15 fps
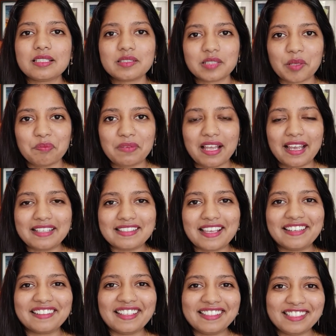supplies
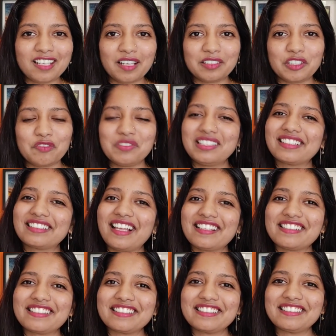and get started with the
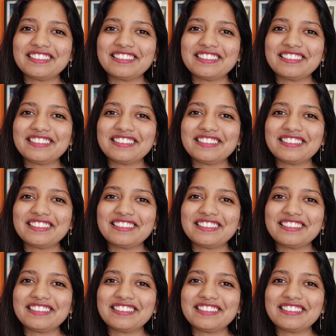class.